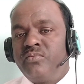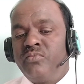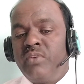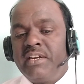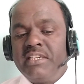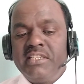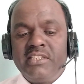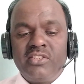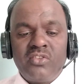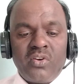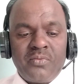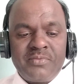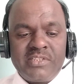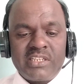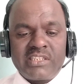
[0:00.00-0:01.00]
What is the
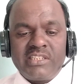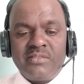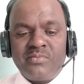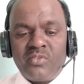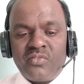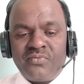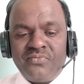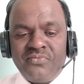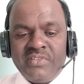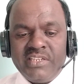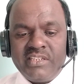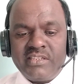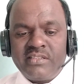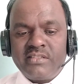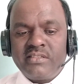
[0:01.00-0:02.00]
objective of
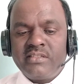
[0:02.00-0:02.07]
meanings?